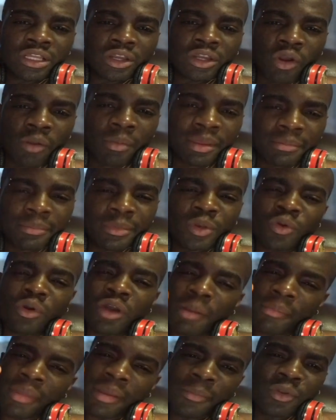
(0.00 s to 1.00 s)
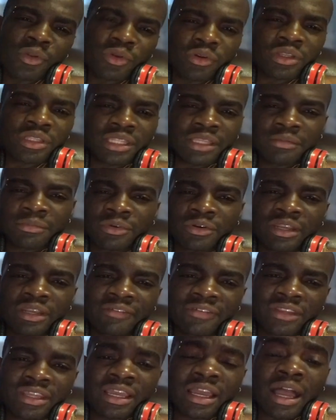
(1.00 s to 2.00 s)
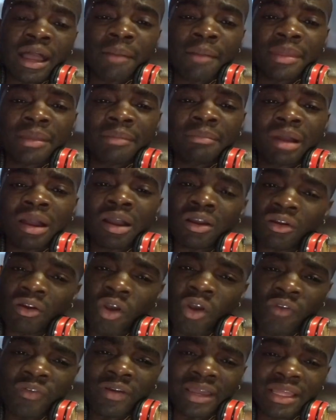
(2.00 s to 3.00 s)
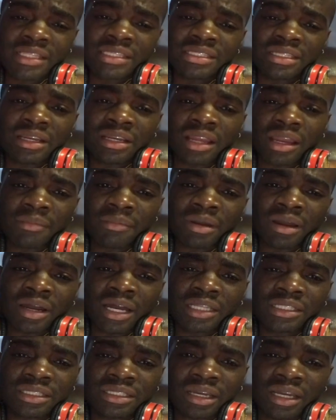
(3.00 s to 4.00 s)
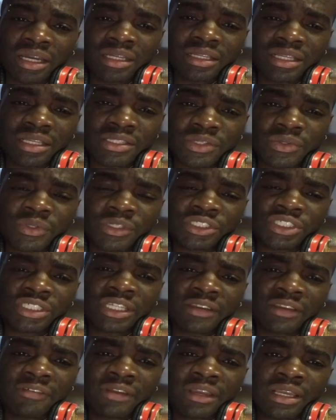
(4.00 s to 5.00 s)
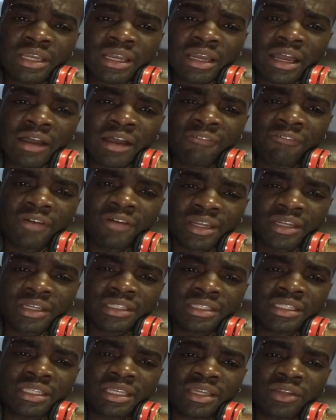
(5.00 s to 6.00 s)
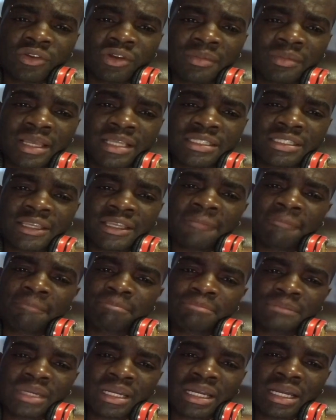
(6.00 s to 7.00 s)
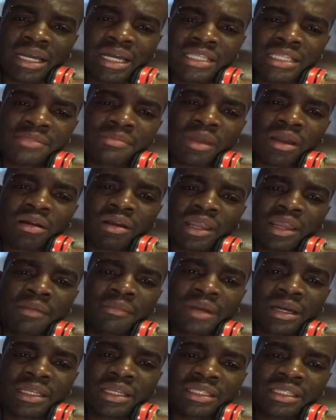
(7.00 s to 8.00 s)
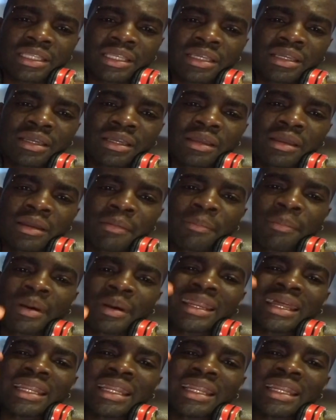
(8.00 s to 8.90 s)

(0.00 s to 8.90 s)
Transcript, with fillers: Comment below, let me know what you think about the video. And remember, go over Instagram, hot underscore chef and follow the thing. You know what I say? Because I am going to get back the thing on